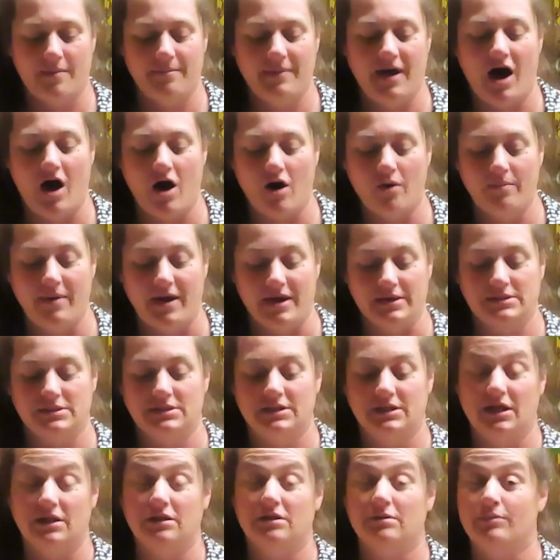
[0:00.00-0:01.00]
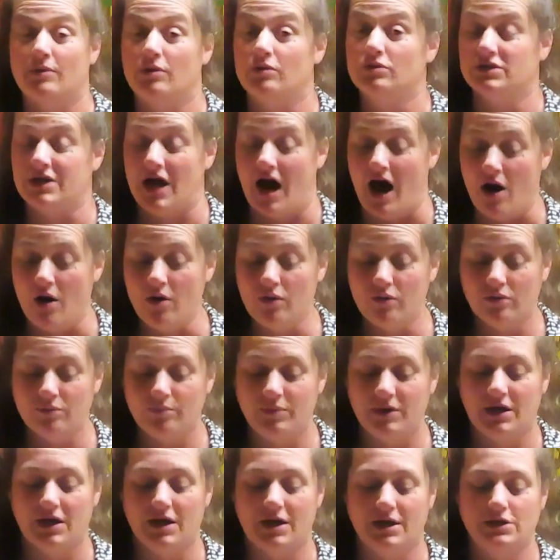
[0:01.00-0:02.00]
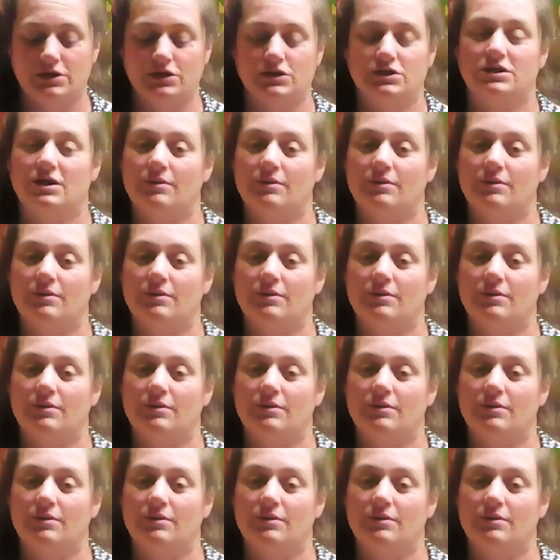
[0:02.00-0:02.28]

how best to get the bones out, because